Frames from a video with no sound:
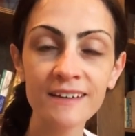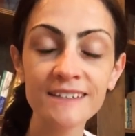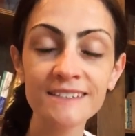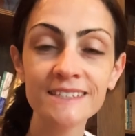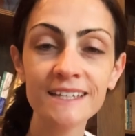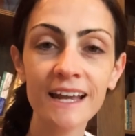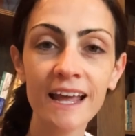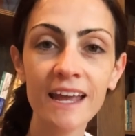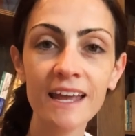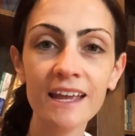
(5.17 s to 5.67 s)

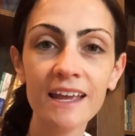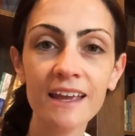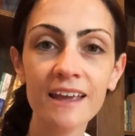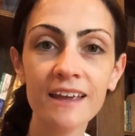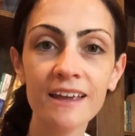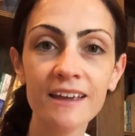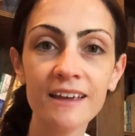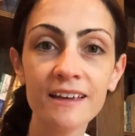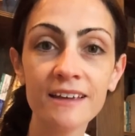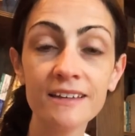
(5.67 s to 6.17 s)

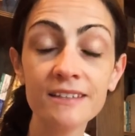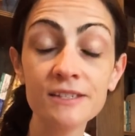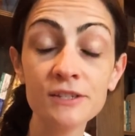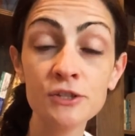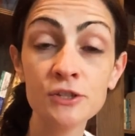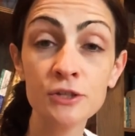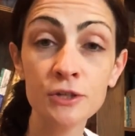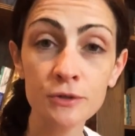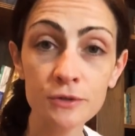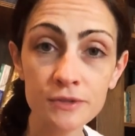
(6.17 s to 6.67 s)
Today is
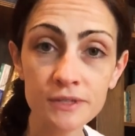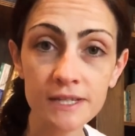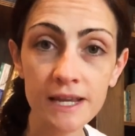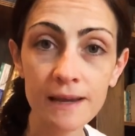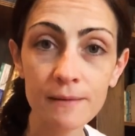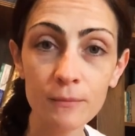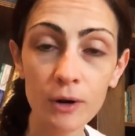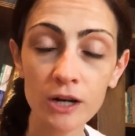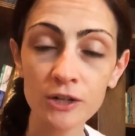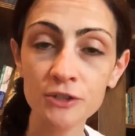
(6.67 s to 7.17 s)
Tuesday,
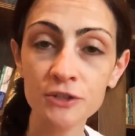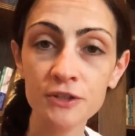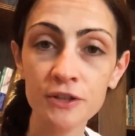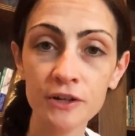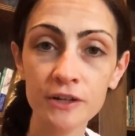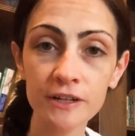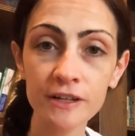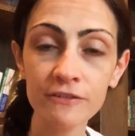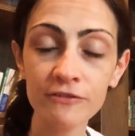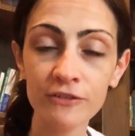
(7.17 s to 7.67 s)
March
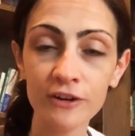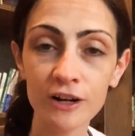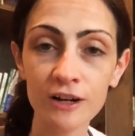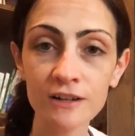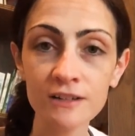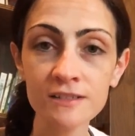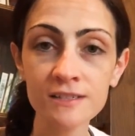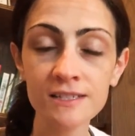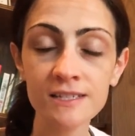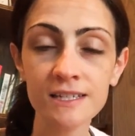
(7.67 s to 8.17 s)

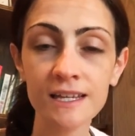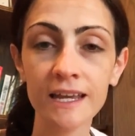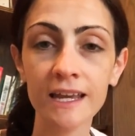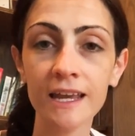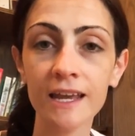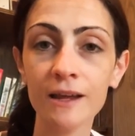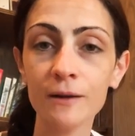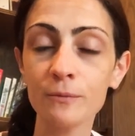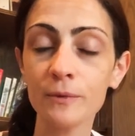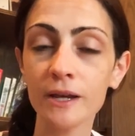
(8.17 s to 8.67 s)
31st,
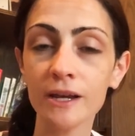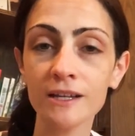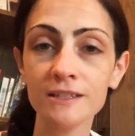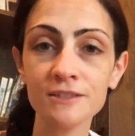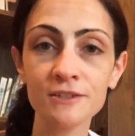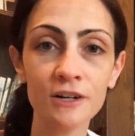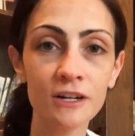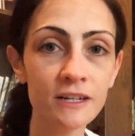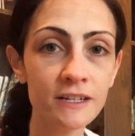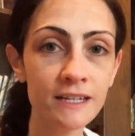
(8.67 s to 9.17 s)
and we got
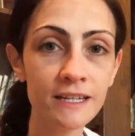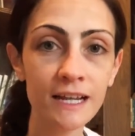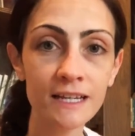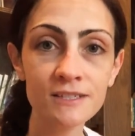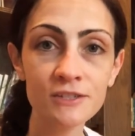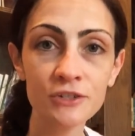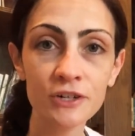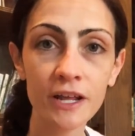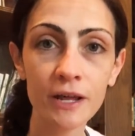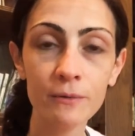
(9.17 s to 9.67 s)
started
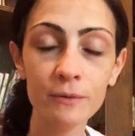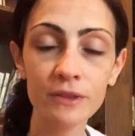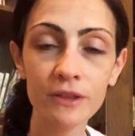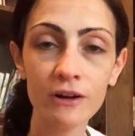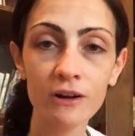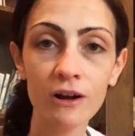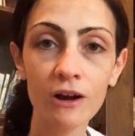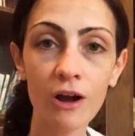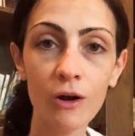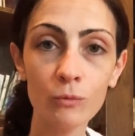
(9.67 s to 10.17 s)
yesterday with
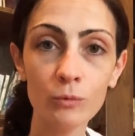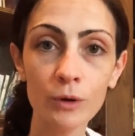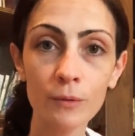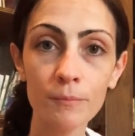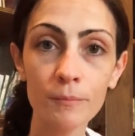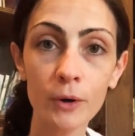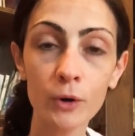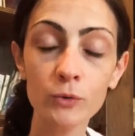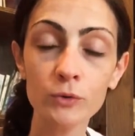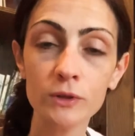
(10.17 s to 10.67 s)
our
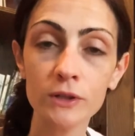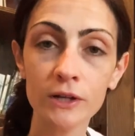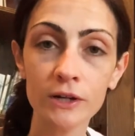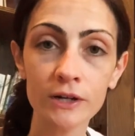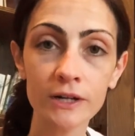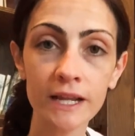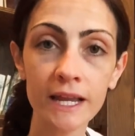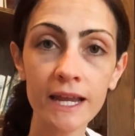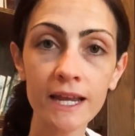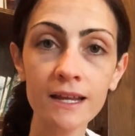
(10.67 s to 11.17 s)
remote
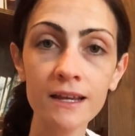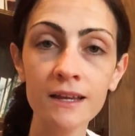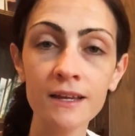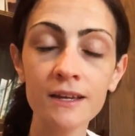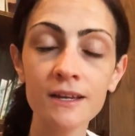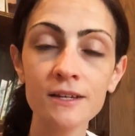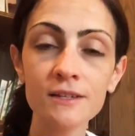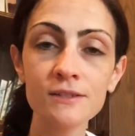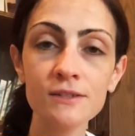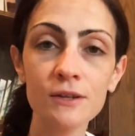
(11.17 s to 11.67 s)
learning.
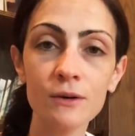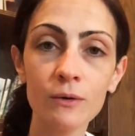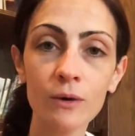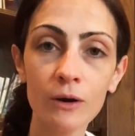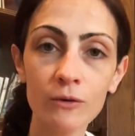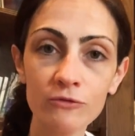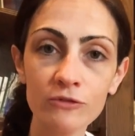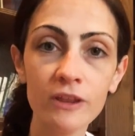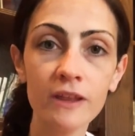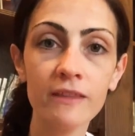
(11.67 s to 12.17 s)
So
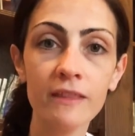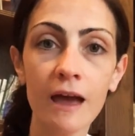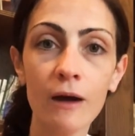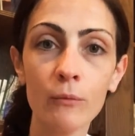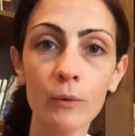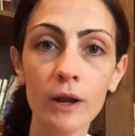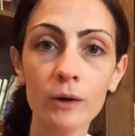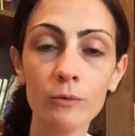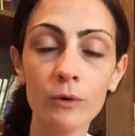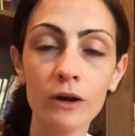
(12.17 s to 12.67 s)
hopefully that
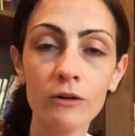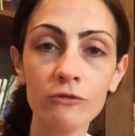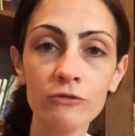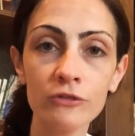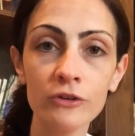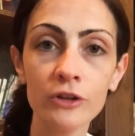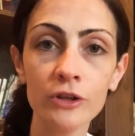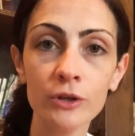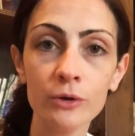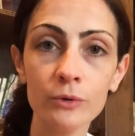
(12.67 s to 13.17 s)
went well
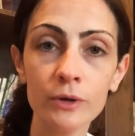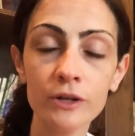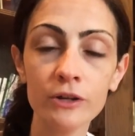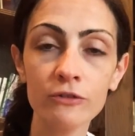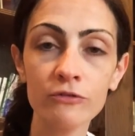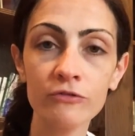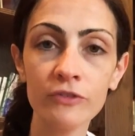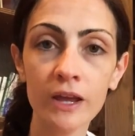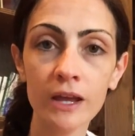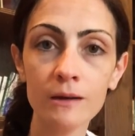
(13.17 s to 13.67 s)
for you and your
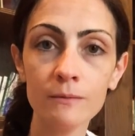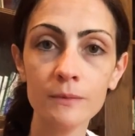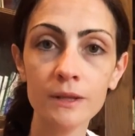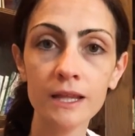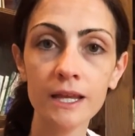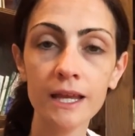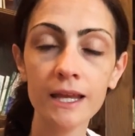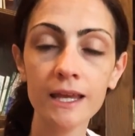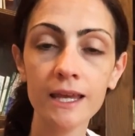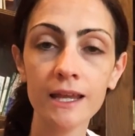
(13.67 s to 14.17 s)

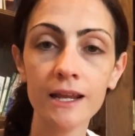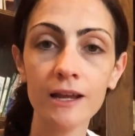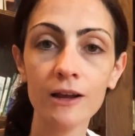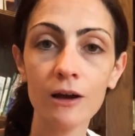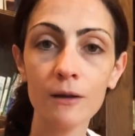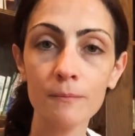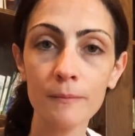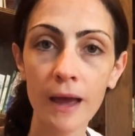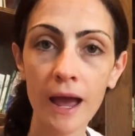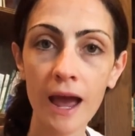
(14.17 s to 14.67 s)
family, getting
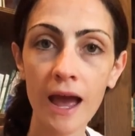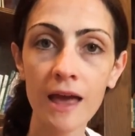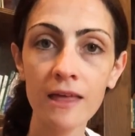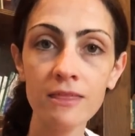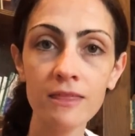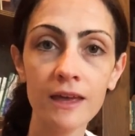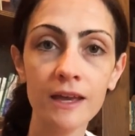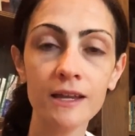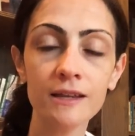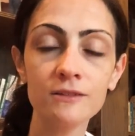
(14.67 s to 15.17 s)
on
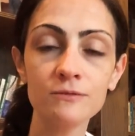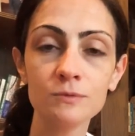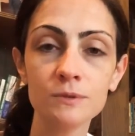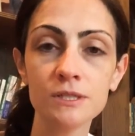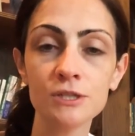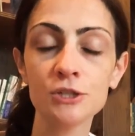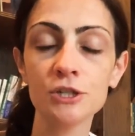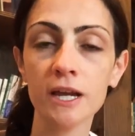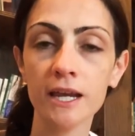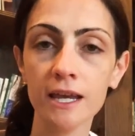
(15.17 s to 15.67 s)
math. I
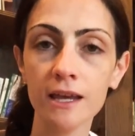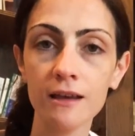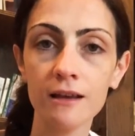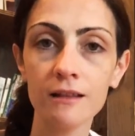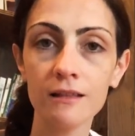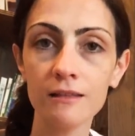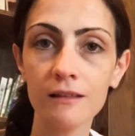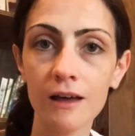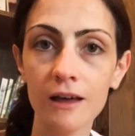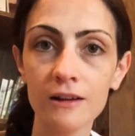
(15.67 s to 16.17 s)
was checking
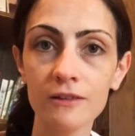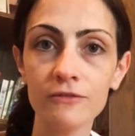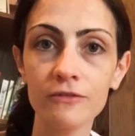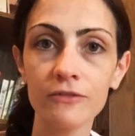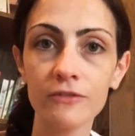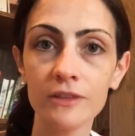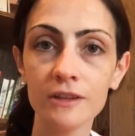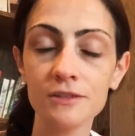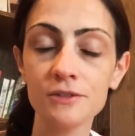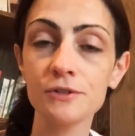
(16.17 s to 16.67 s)
a lot
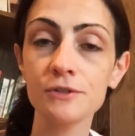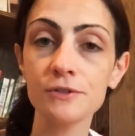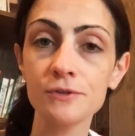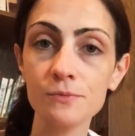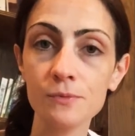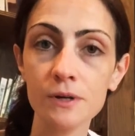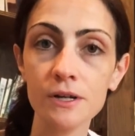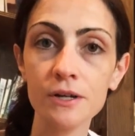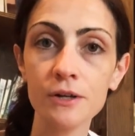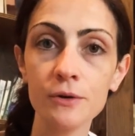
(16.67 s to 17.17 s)
of the
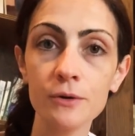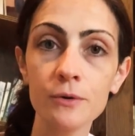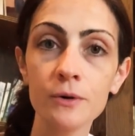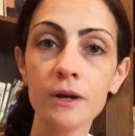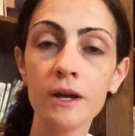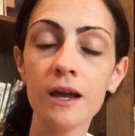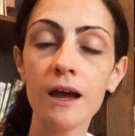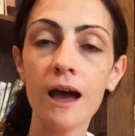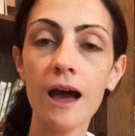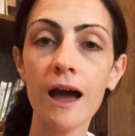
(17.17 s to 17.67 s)
students' work who
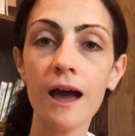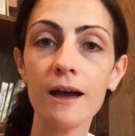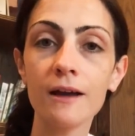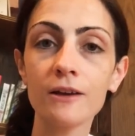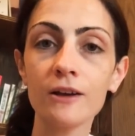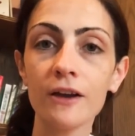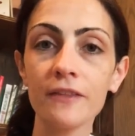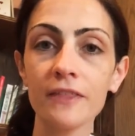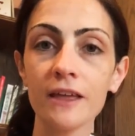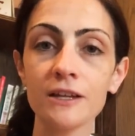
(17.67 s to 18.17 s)

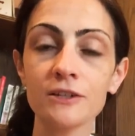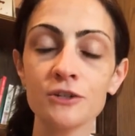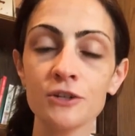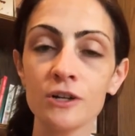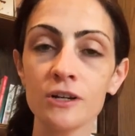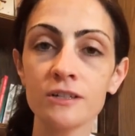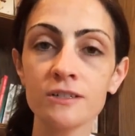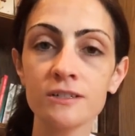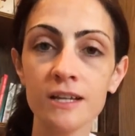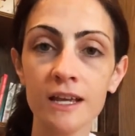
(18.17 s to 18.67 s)
got that
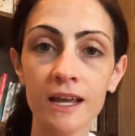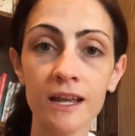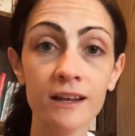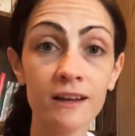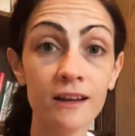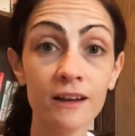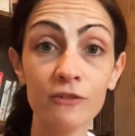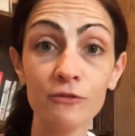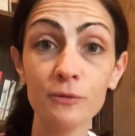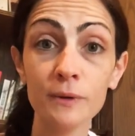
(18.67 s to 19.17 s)
turned in,
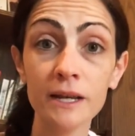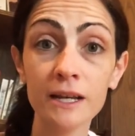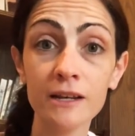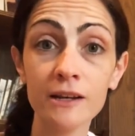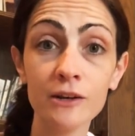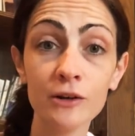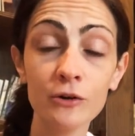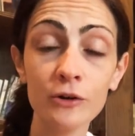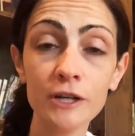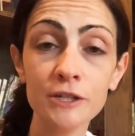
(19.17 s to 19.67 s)
and everybody
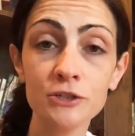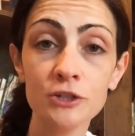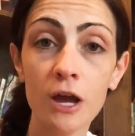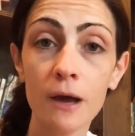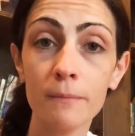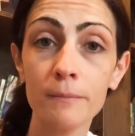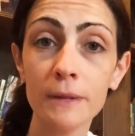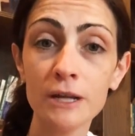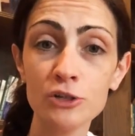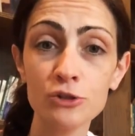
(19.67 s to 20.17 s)
did a great
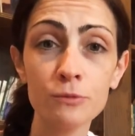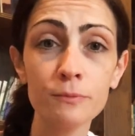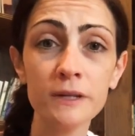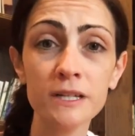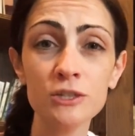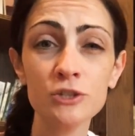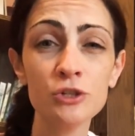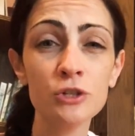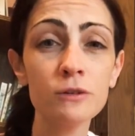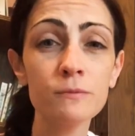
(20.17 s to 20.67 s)
job.
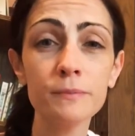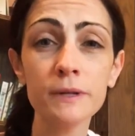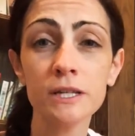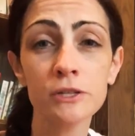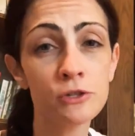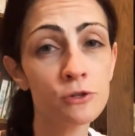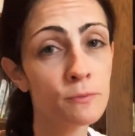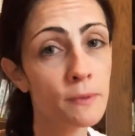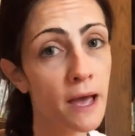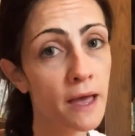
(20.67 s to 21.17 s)
Measurement shouldn't be
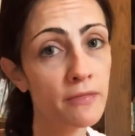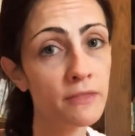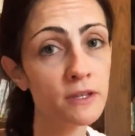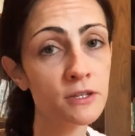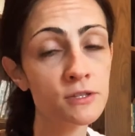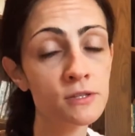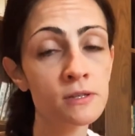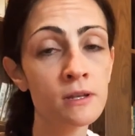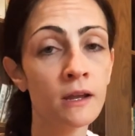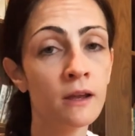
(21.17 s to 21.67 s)
too bad
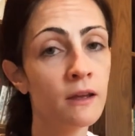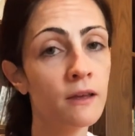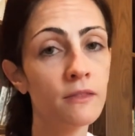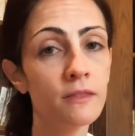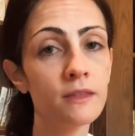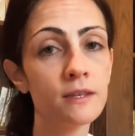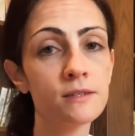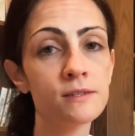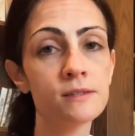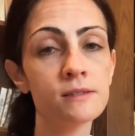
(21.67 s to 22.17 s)

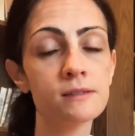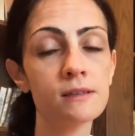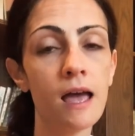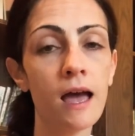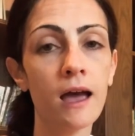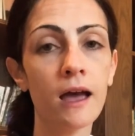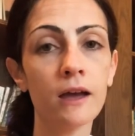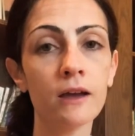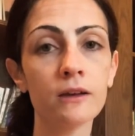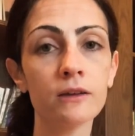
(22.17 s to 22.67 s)
this
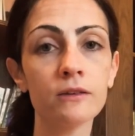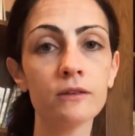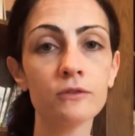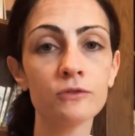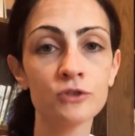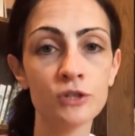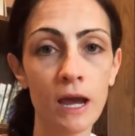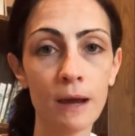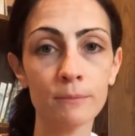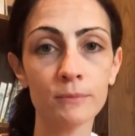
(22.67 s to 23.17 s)

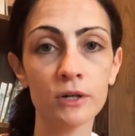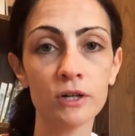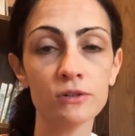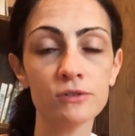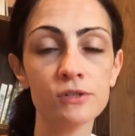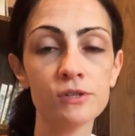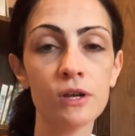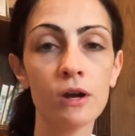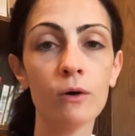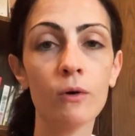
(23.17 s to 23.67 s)
chapter,
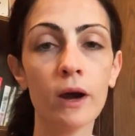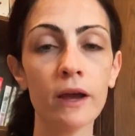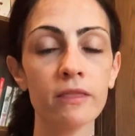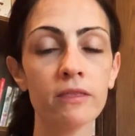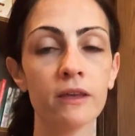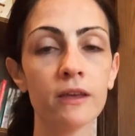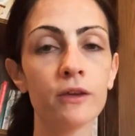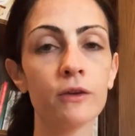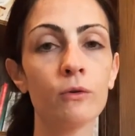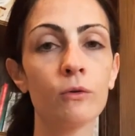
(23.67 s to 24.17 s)
so I
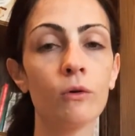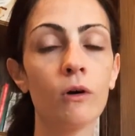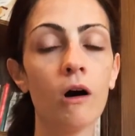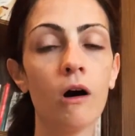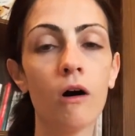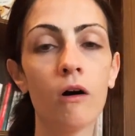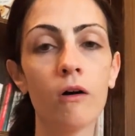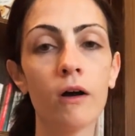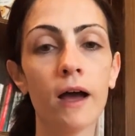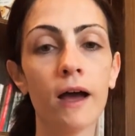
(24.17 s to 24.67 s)
think you'll
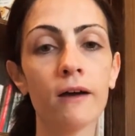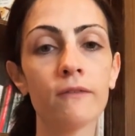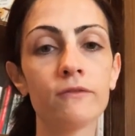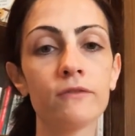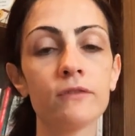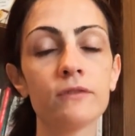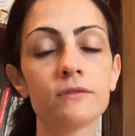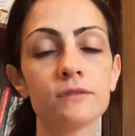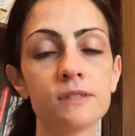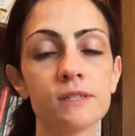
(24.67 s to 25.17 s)
all have
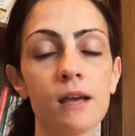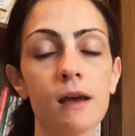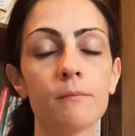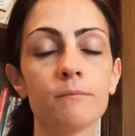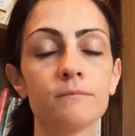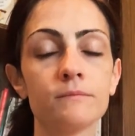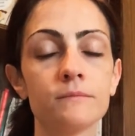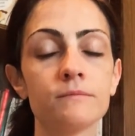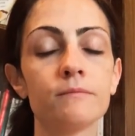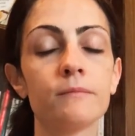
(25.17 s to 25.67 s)

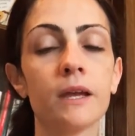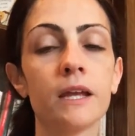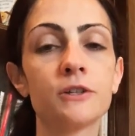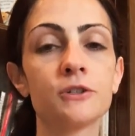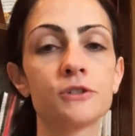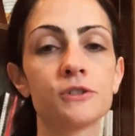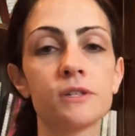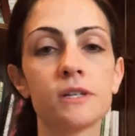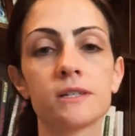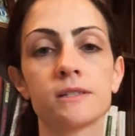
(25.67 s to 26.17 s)
some
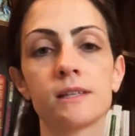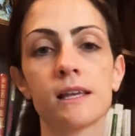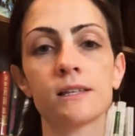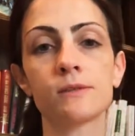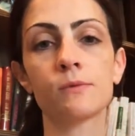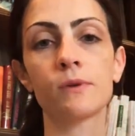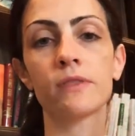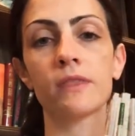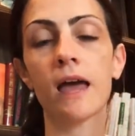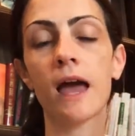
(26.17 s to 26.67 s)
major
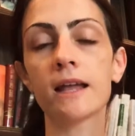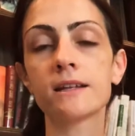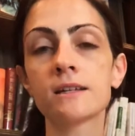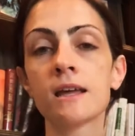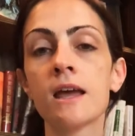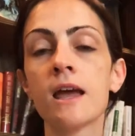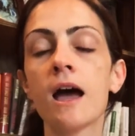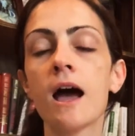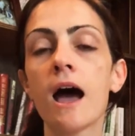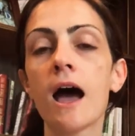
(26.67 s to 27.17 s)
success with that.
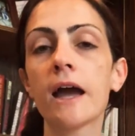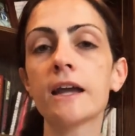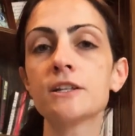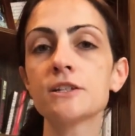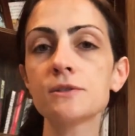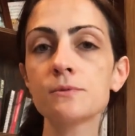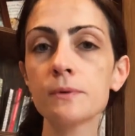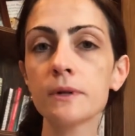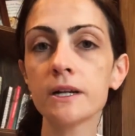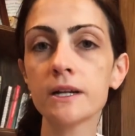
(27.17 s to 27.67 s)
I
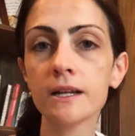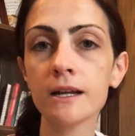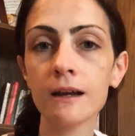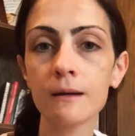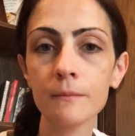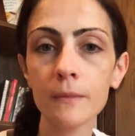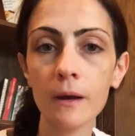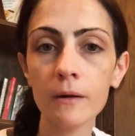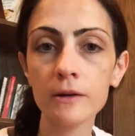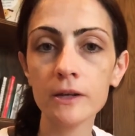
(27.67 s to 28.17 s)
just wanted to
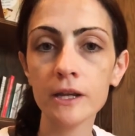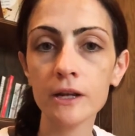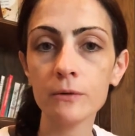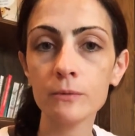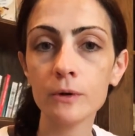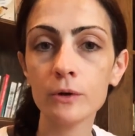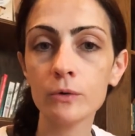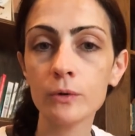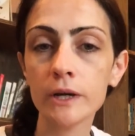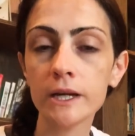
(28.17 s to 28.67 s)
come on here
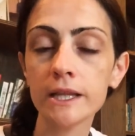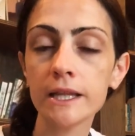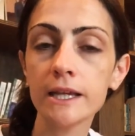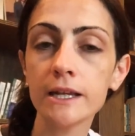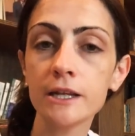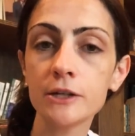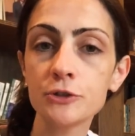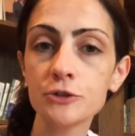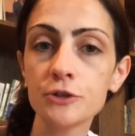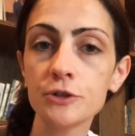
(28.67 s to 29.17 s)
real quickly
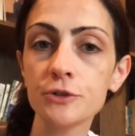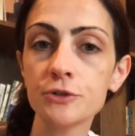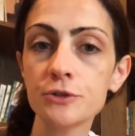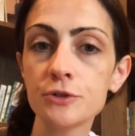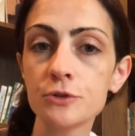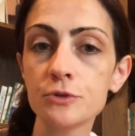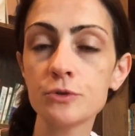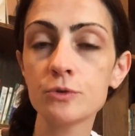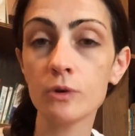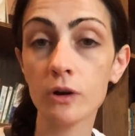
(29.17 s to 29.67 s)
and introduce
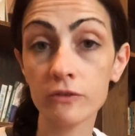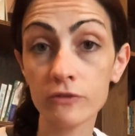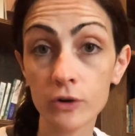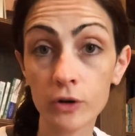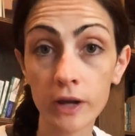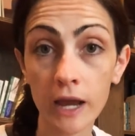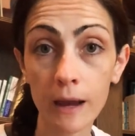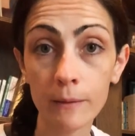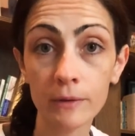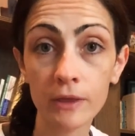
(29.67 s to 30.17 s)
you to our
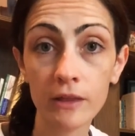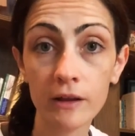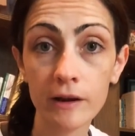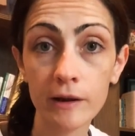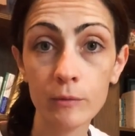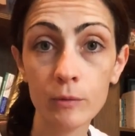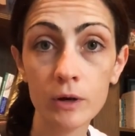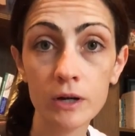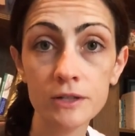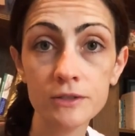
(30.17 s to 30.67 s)

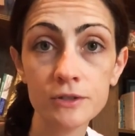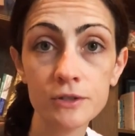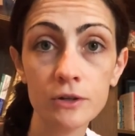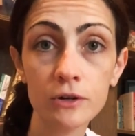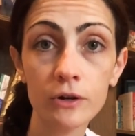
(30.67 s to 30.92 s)
vocabulary words.